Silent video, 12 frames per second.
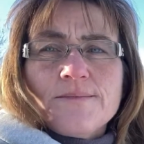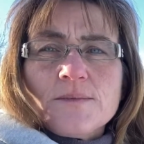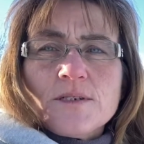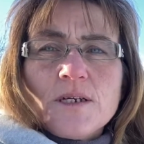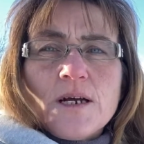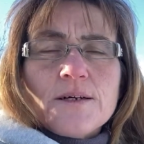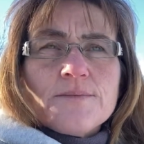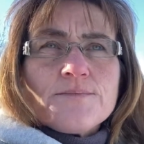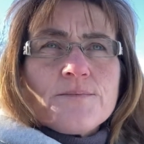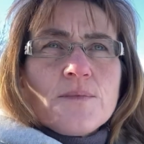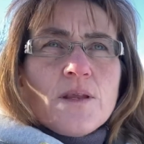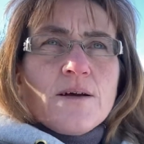So
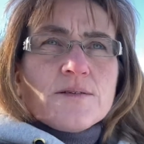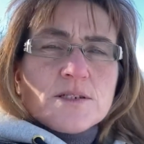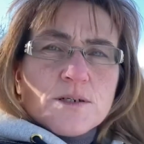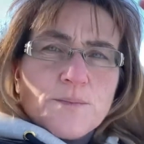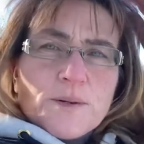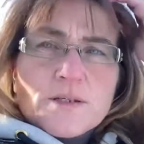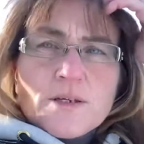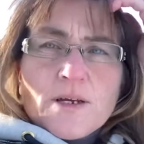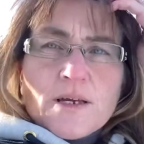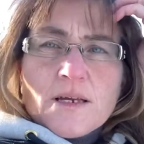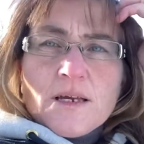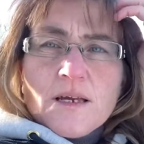I've still been
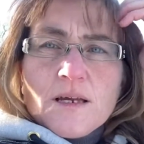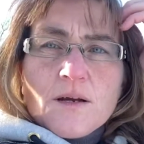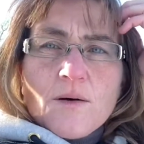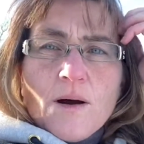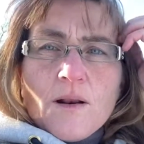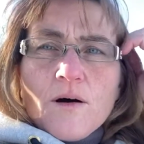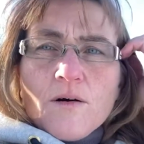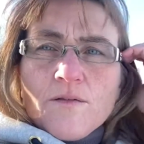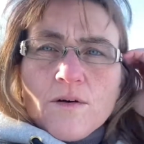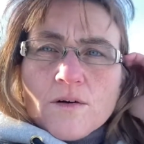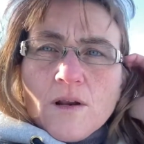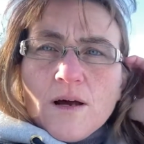doing quite a lot of
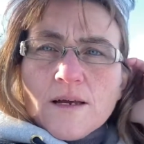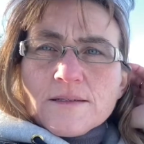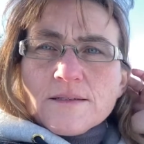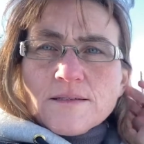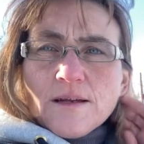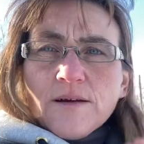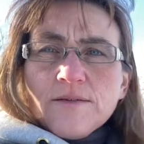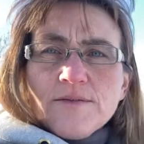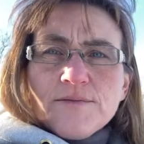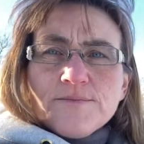online stuff